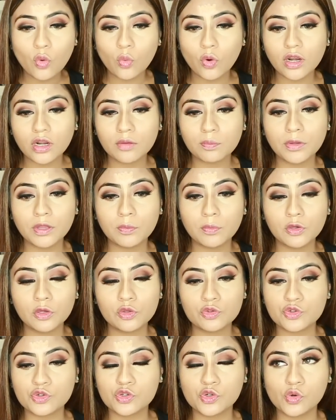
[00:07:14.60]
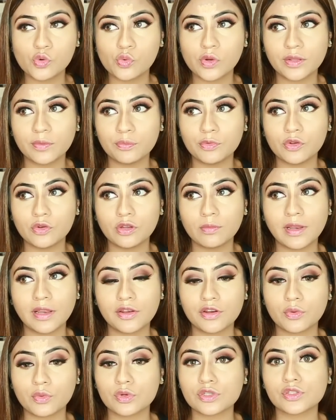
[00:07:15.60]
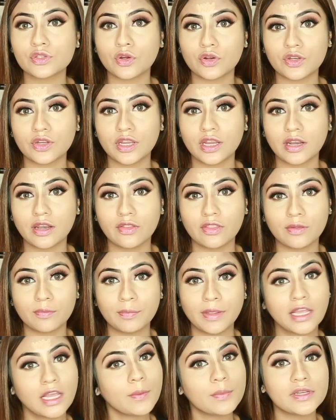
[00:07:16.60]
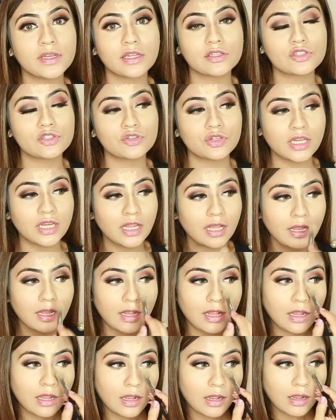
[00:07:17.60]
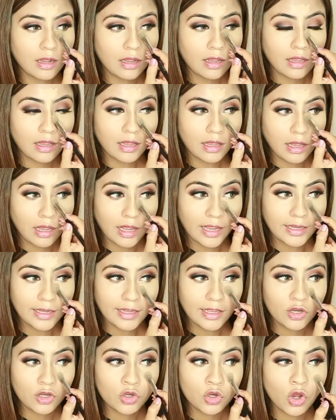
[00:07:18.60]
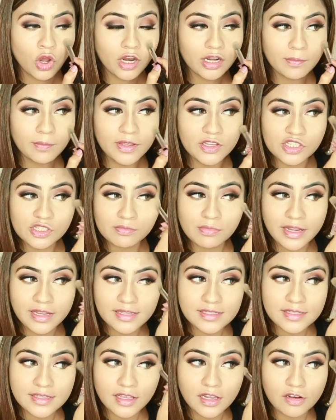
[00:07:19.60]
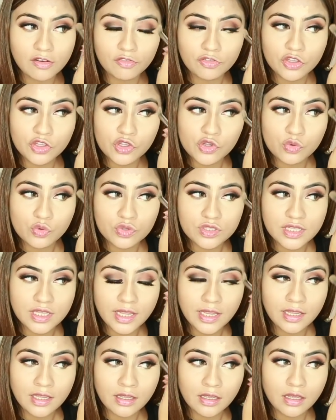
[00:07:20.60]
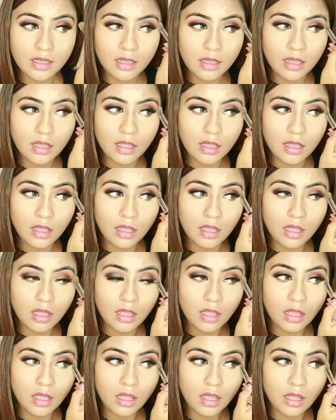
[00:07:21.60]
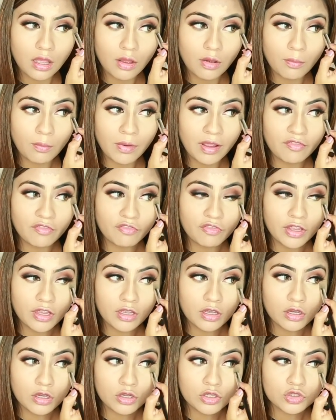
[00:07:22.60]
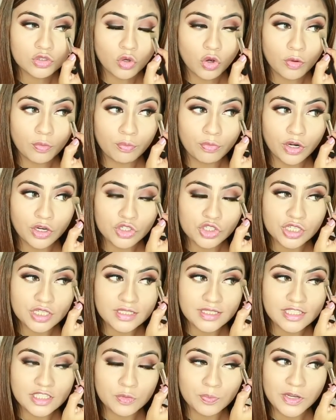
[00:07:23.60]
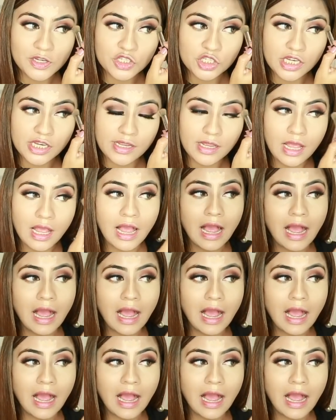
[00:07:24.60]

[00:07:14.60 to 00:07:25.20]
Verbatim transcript: what people used to do when Beauty Blender was not here in the makeup industry. I cannot imagine myself using my fingers or brushes, especially